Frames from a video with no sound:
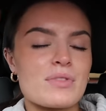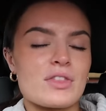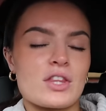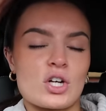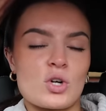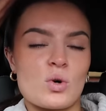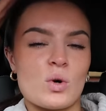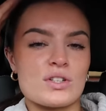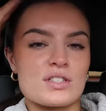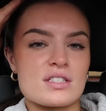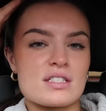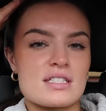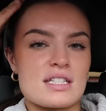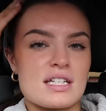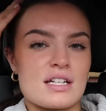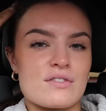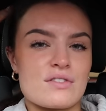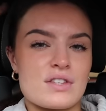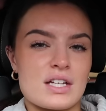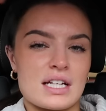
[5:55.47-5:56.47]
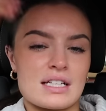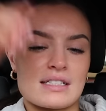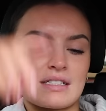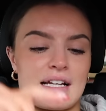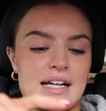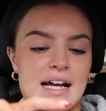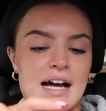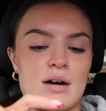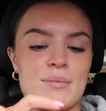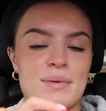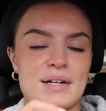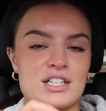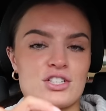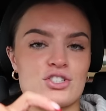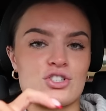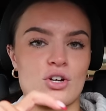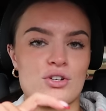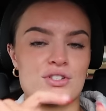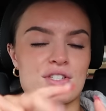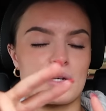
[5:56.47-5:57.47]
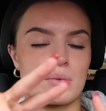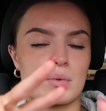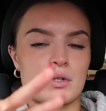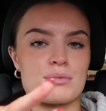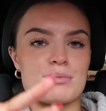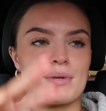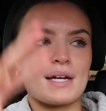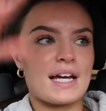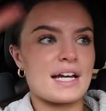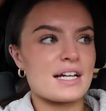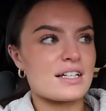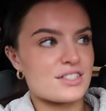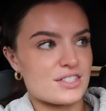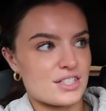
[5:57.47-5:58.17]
the quantity of things, like how many shots it would make.